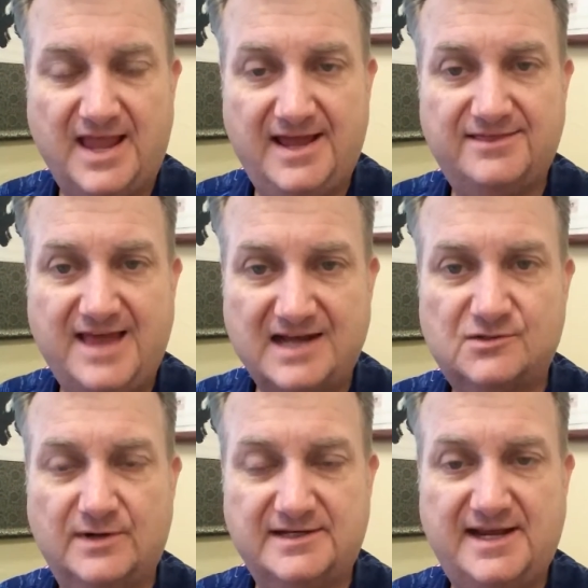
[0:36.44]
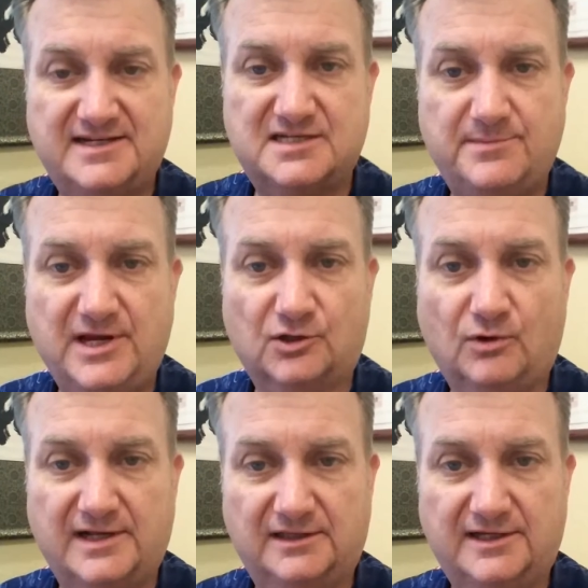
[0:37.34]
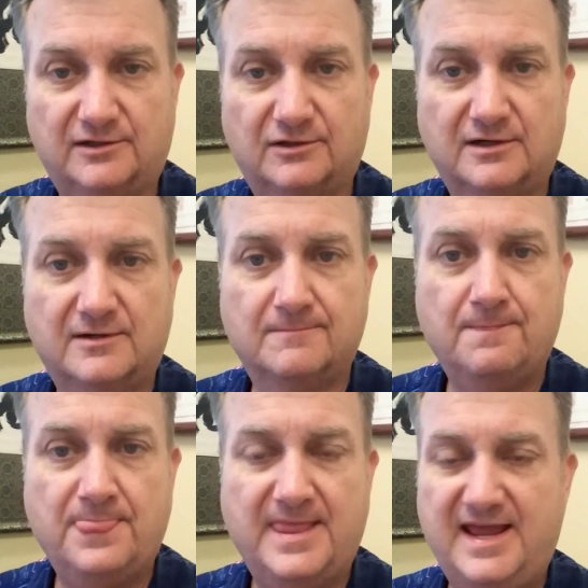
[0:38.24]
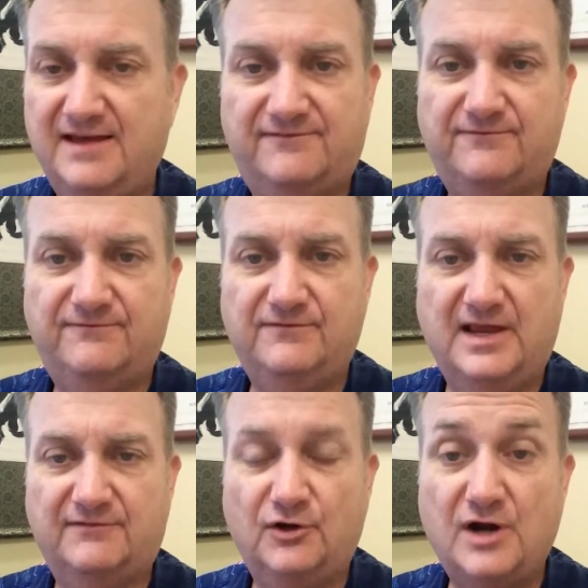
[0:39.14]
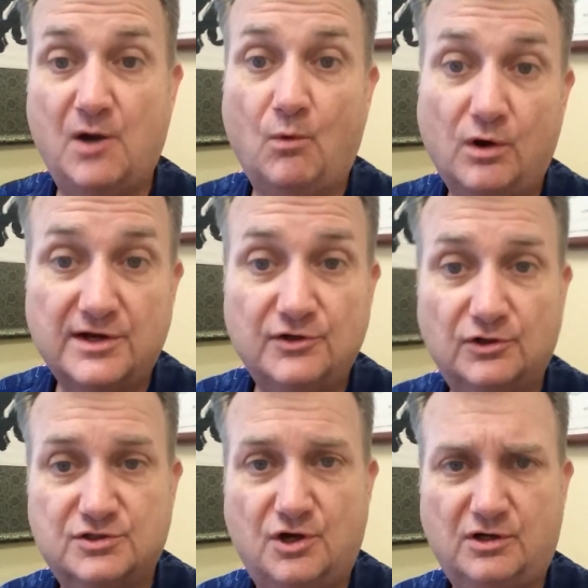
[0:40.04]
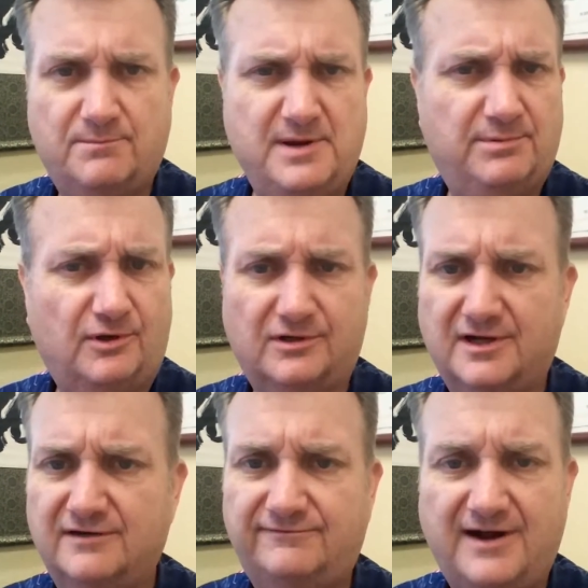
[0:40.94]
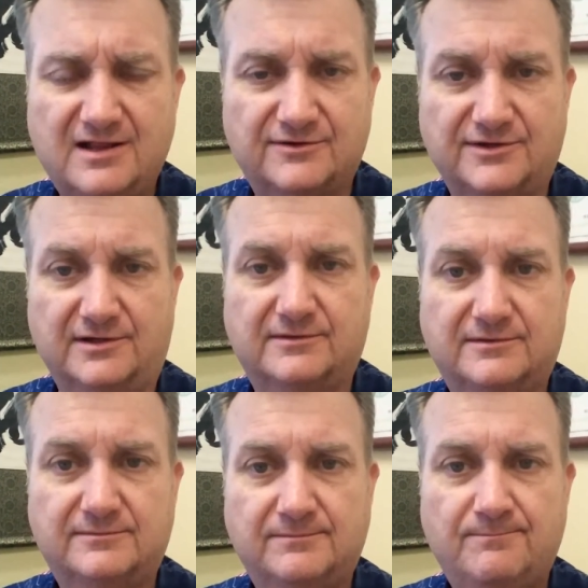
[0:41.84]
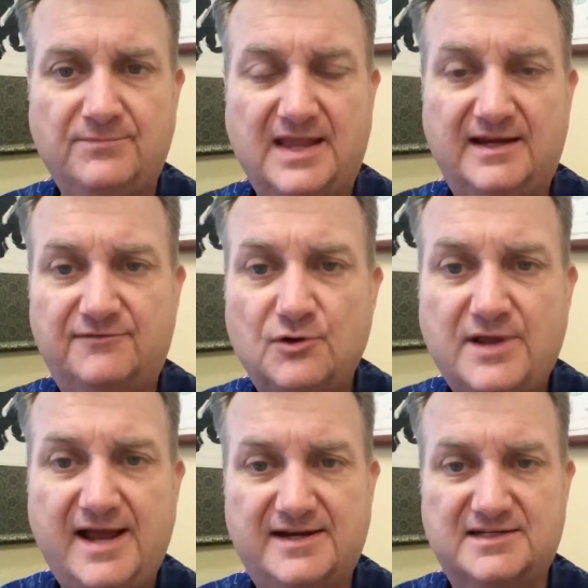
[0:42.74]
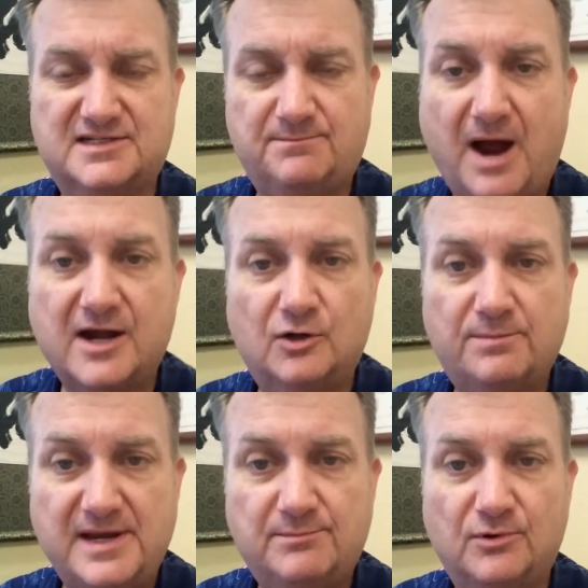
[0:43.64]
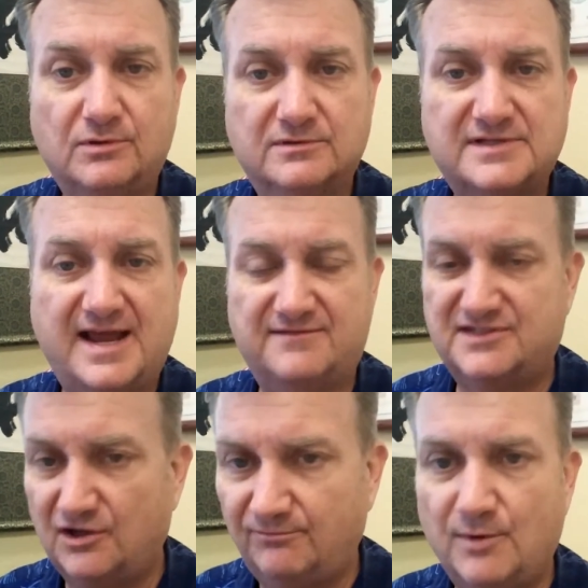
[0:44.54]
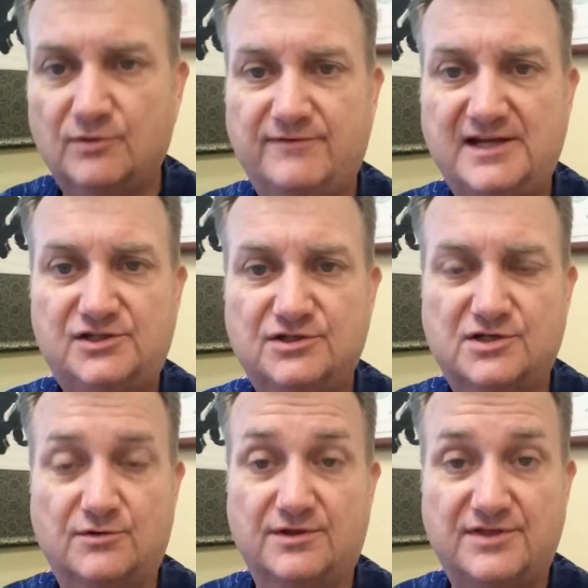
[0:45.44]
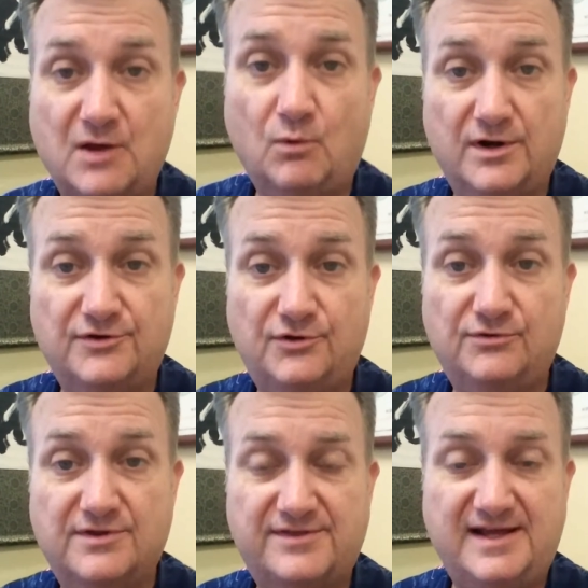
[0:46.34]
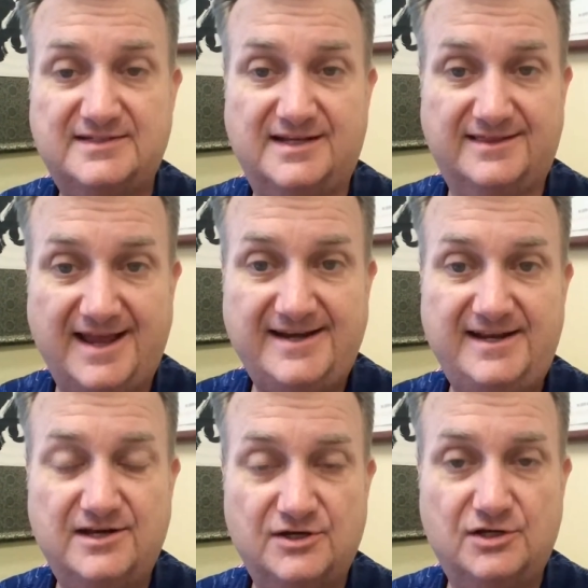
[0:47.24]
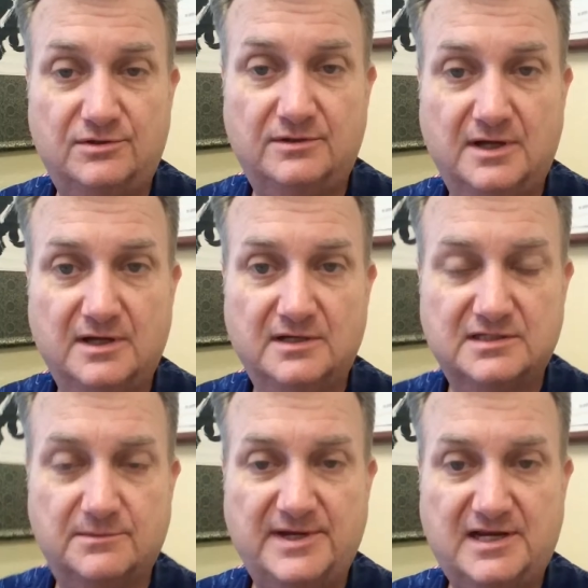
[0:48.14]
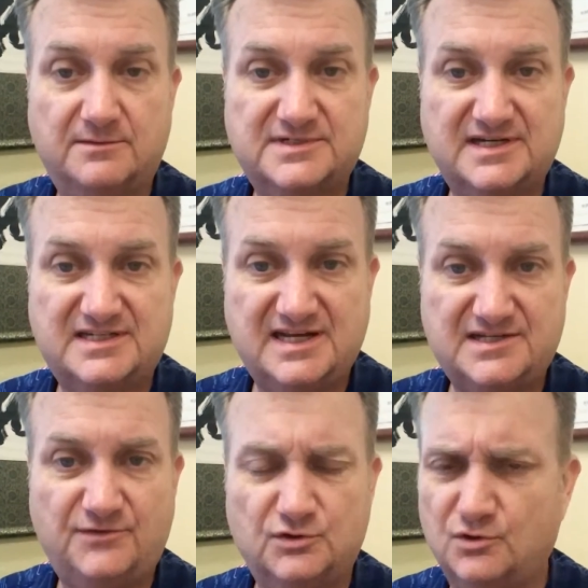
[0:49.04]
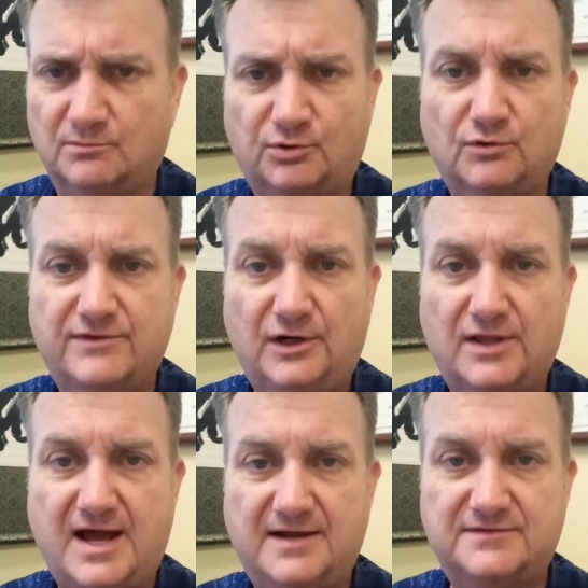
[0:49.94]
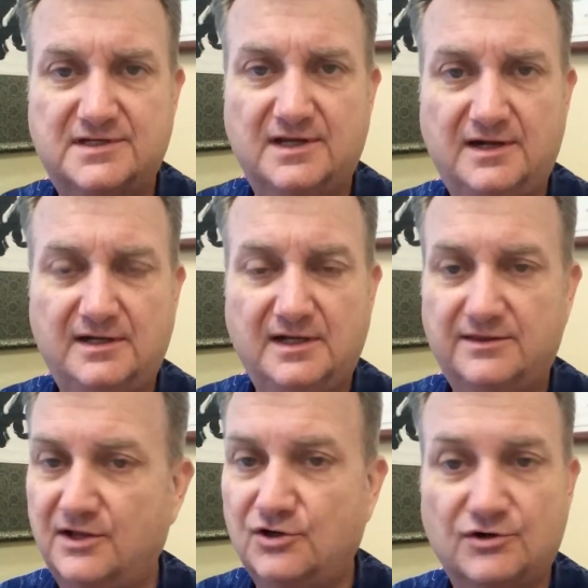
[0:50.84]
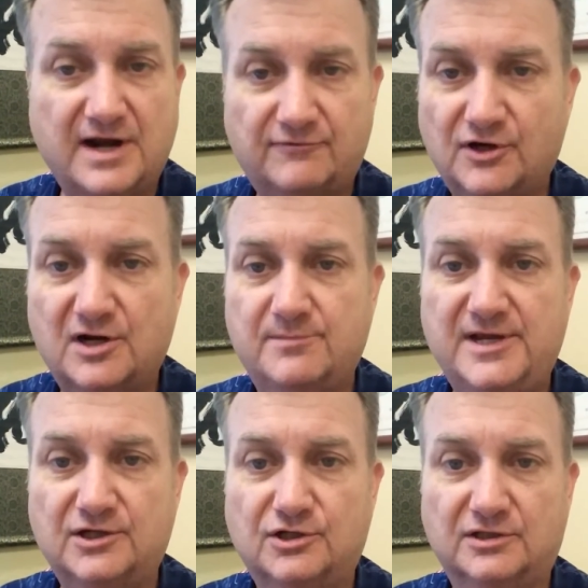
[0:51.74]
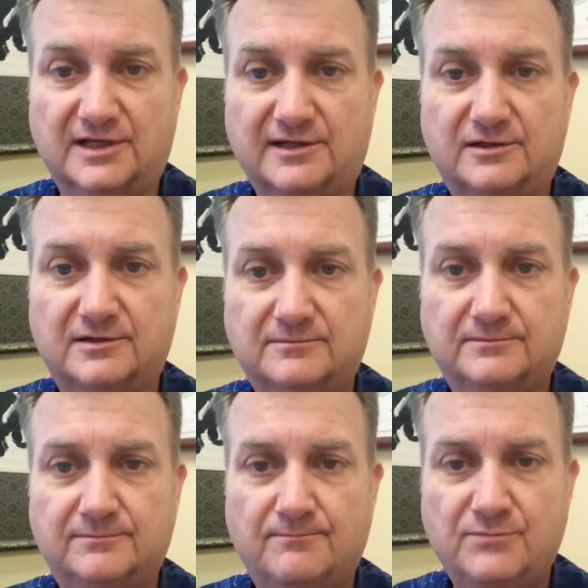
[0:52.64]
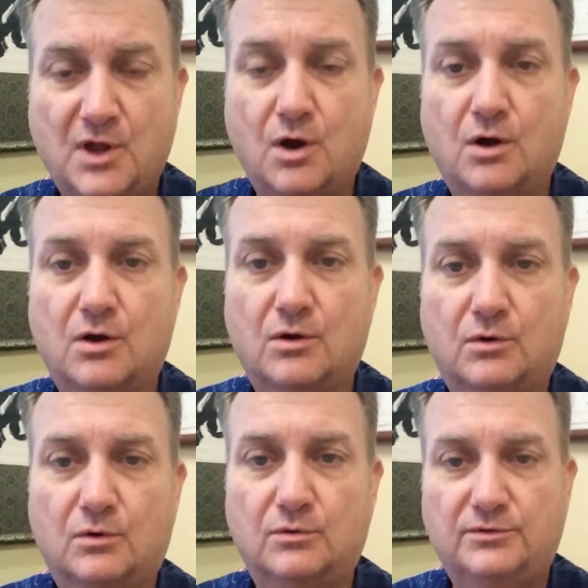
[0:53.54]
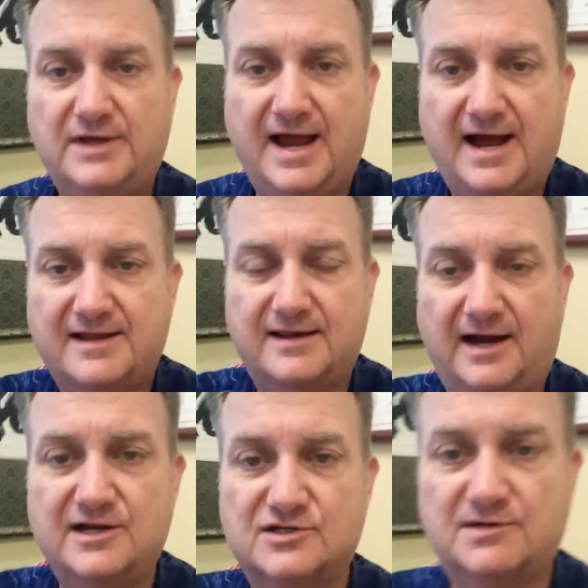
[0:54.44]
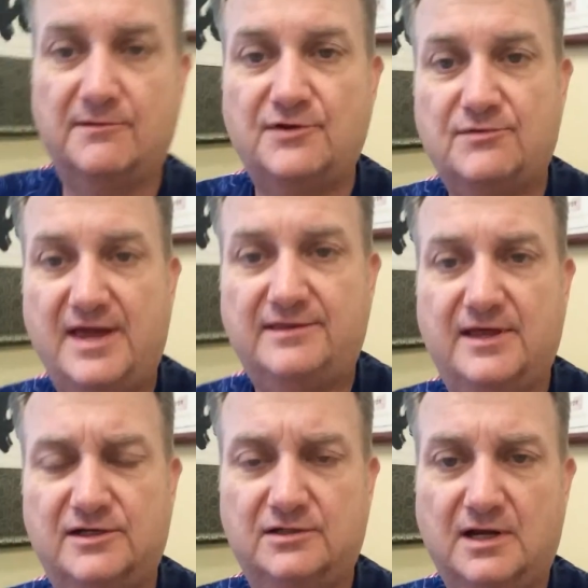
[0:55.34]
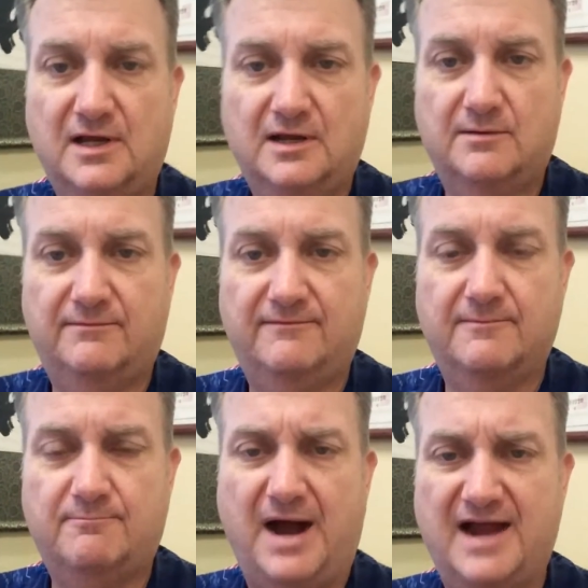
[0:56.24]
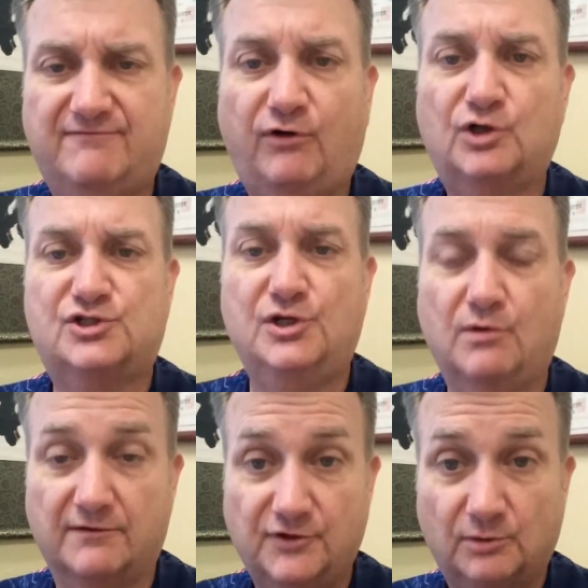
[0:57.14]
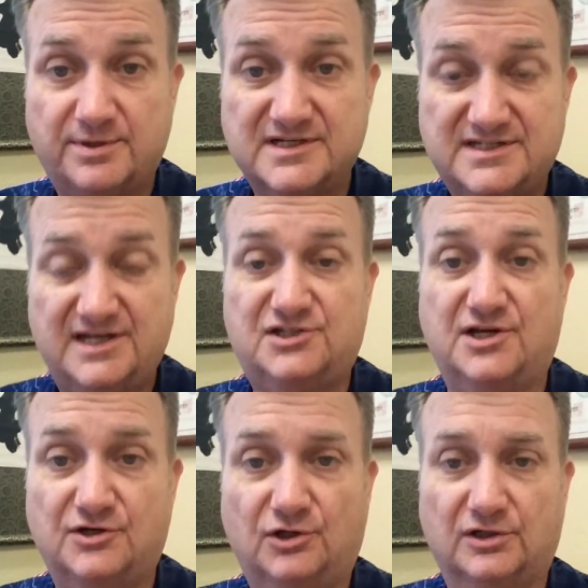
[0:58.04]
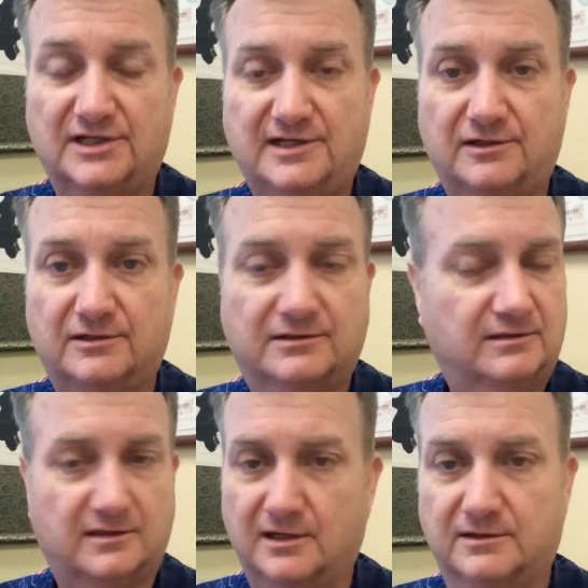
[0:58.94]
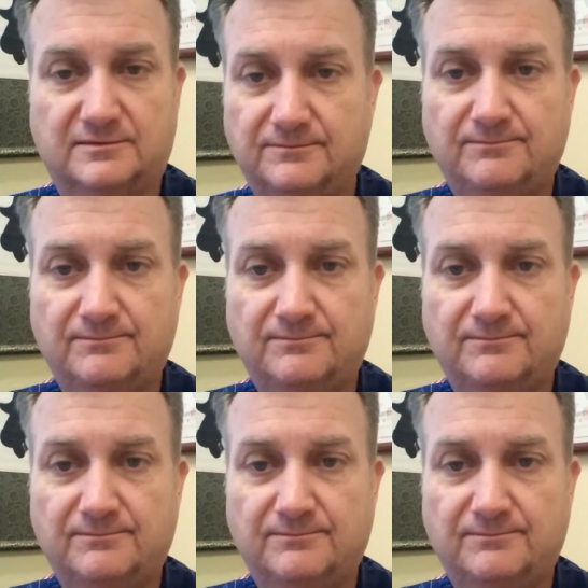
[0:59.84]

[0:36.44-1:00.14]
And that's what it takes to be a great leader. If you're not walking your talk, people aren't going to follow you. And if you can't inspire people to have self-motivation so that they want to do the things that they need to do to become successful, to improve their lives, then you're never going to be a good leader. Oh, yeah, I know some of you think that by virtue of your position, you're a leader. No.